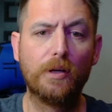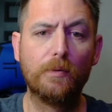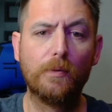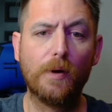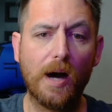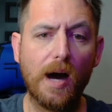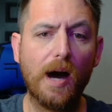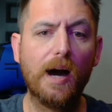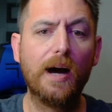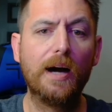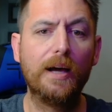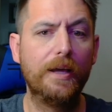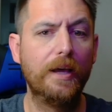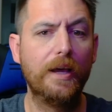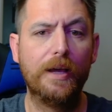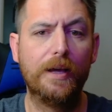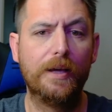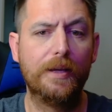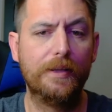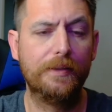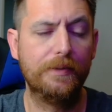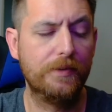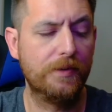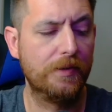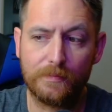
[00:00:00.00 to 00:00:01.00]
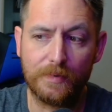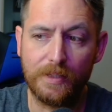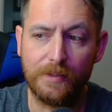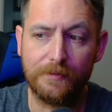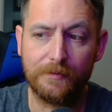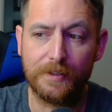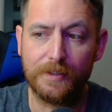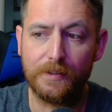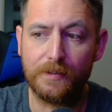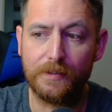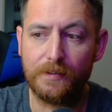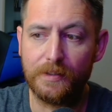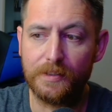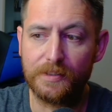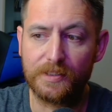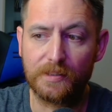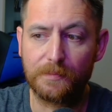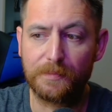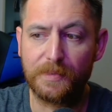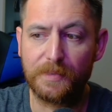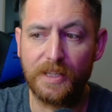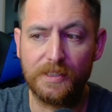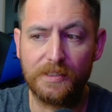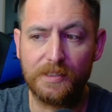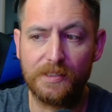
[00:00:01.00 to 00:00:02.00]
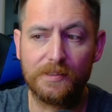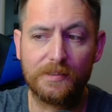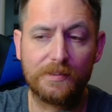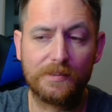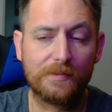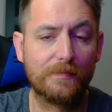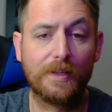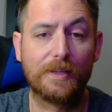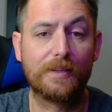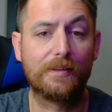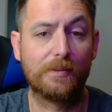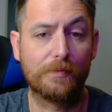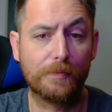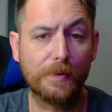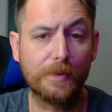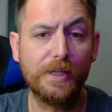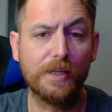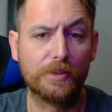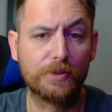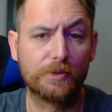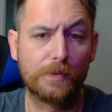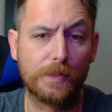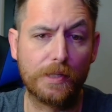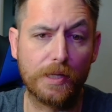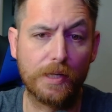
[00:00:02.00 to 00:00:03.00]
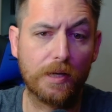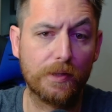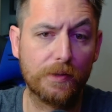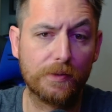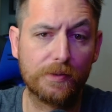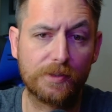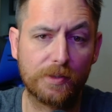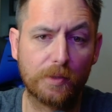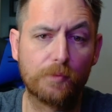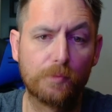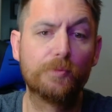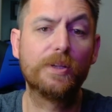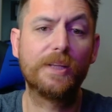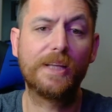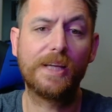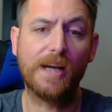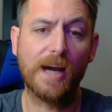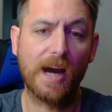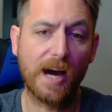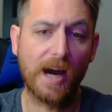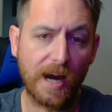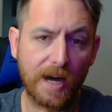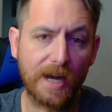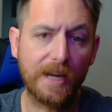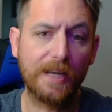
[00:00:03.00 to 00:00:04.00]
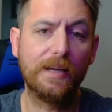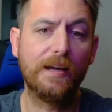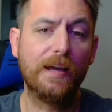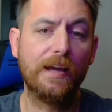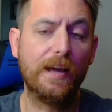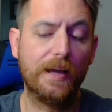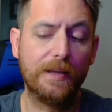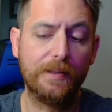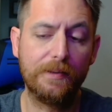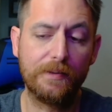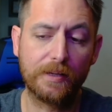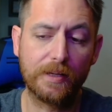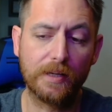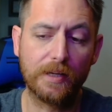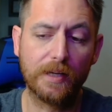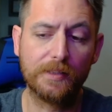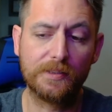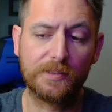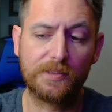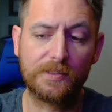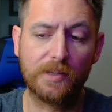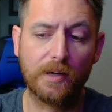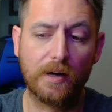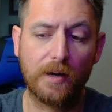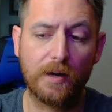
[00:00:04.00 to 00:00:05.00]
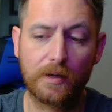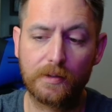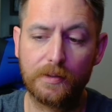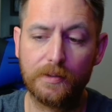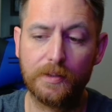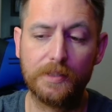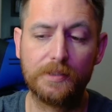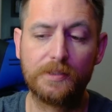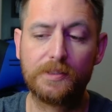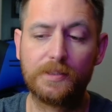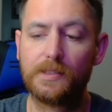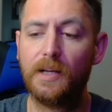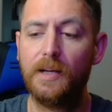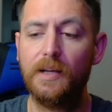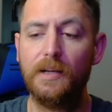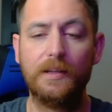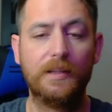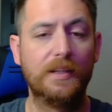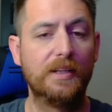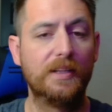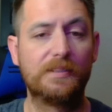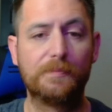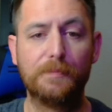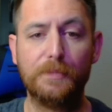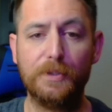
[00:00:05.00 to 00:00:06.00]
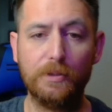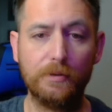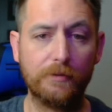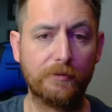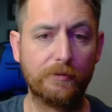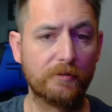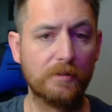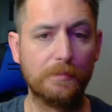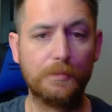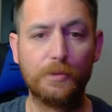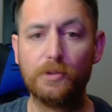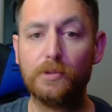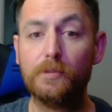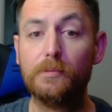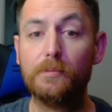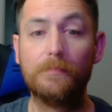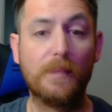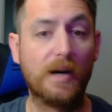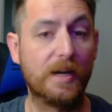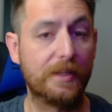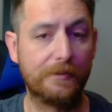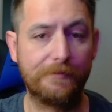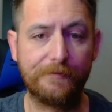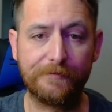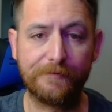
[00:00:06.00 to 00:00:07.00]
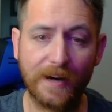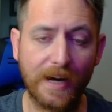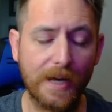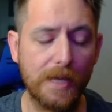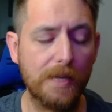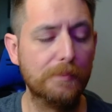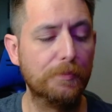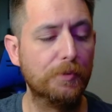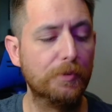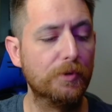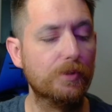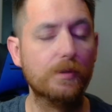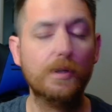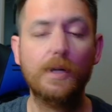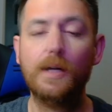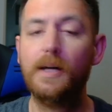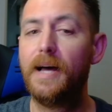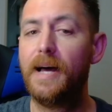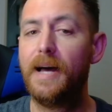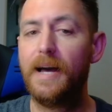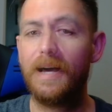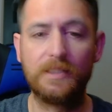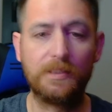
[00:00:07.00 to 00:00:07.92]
high-end, even in some cases like $300, a really high-end gun stock that's maneuverable, modifiable, has